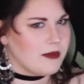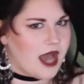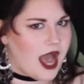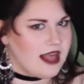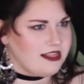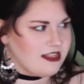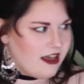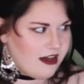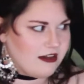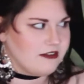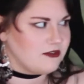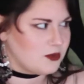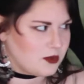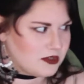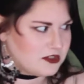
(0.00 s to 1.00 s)
but I
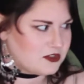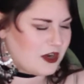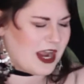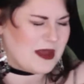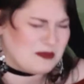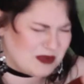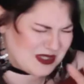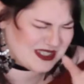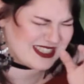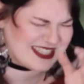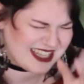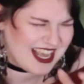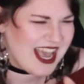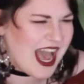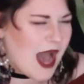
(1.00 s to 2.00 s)
love tourist traps.
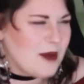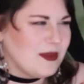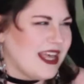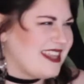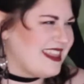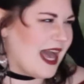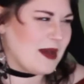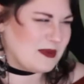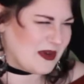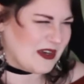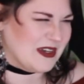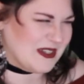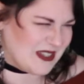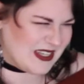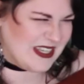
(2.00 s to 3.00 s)
I'm like that
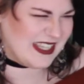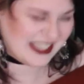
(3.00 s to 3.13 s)
person.